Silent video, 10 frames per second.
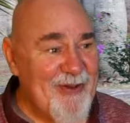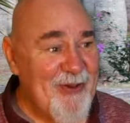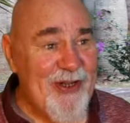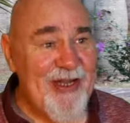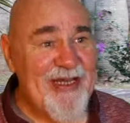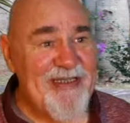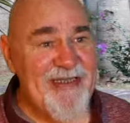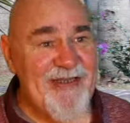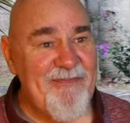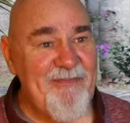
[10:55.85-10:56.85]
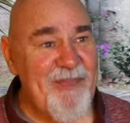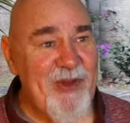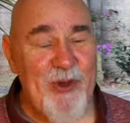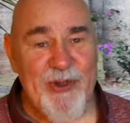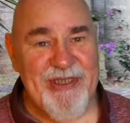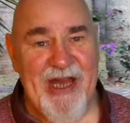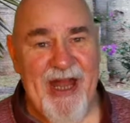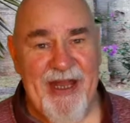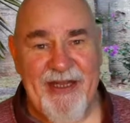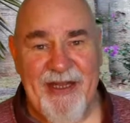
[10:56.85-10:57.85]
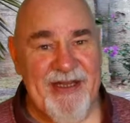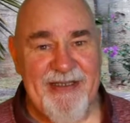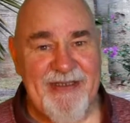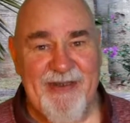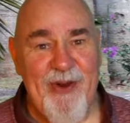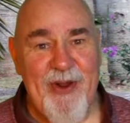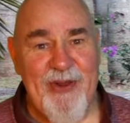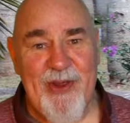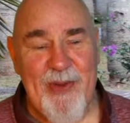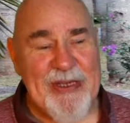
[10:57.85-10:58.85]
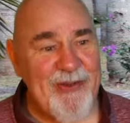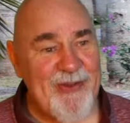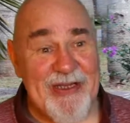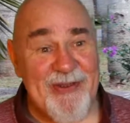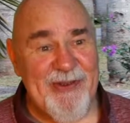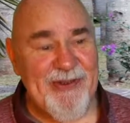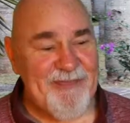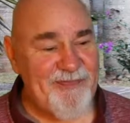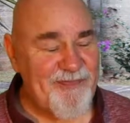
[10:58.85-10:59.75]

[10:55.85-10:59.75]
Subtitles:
not unless causality has gone out the window, I don't know.